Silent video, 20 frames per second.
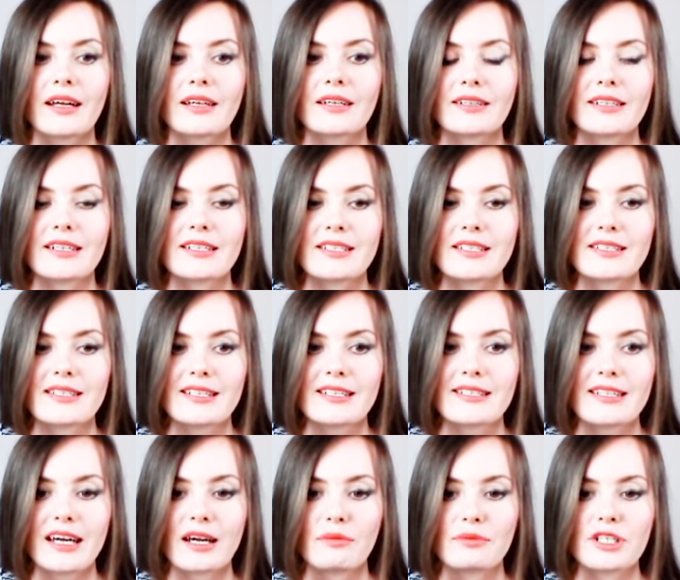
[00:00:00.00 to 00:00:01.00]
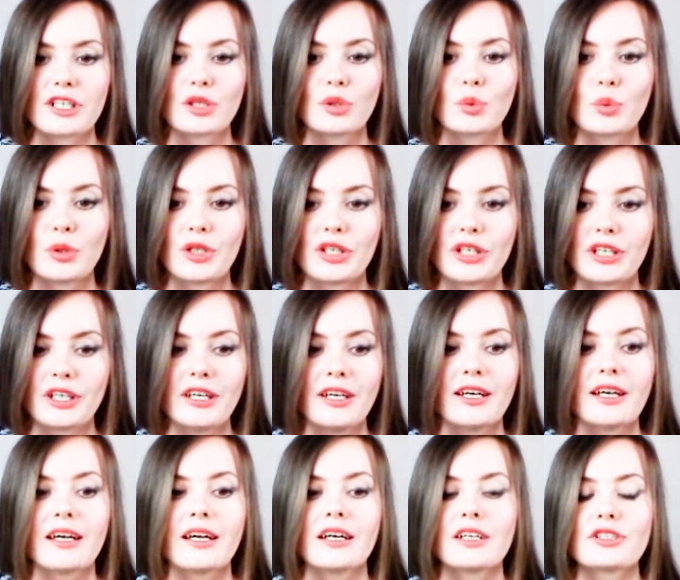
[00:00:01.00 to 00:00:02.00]
this is the subject we,
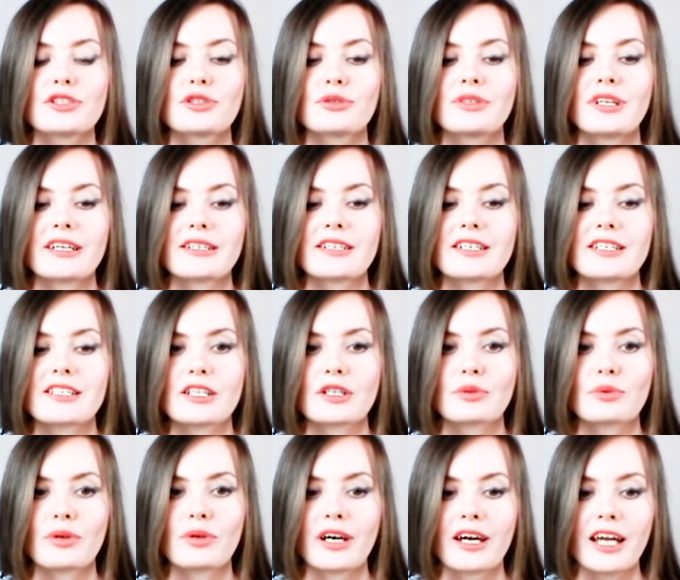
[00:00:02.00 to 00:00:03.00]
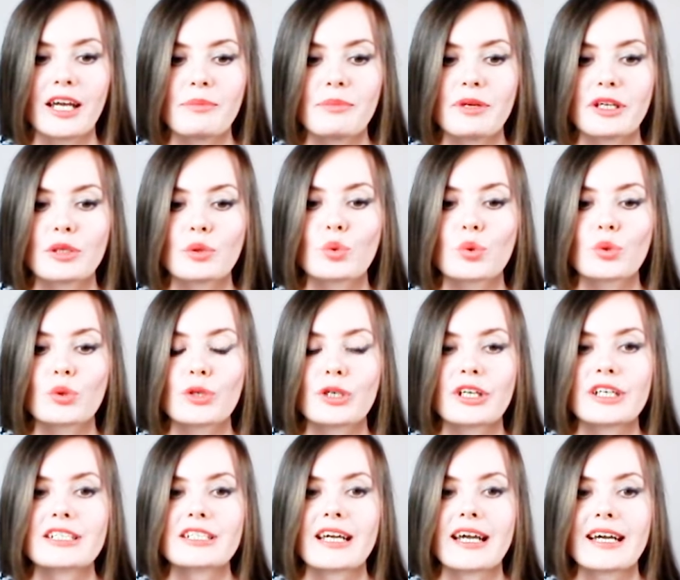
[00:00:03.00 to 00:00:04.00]
to the describing
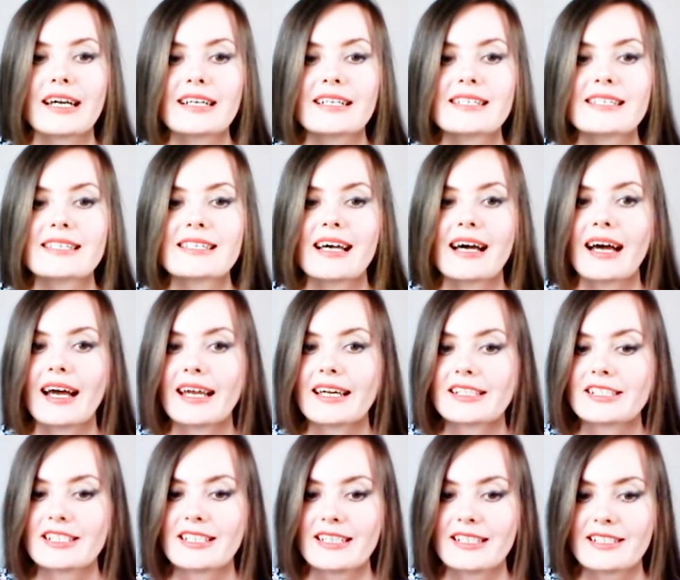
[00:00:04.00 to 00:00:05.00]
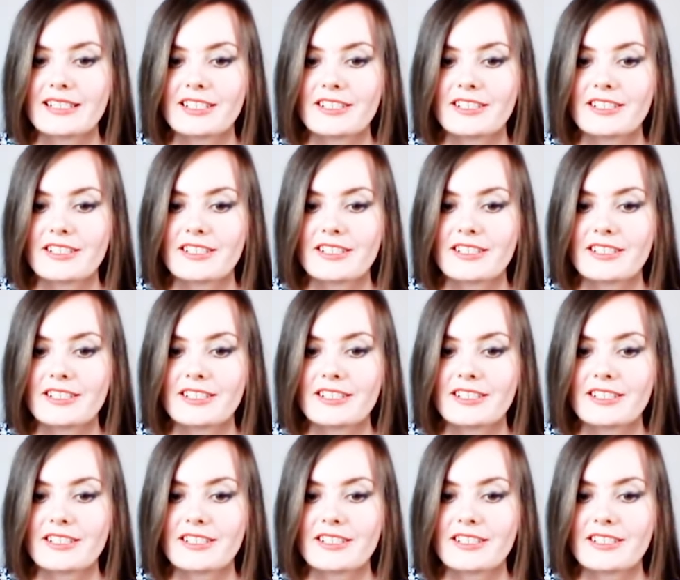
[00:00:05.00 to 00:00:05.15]
word excited.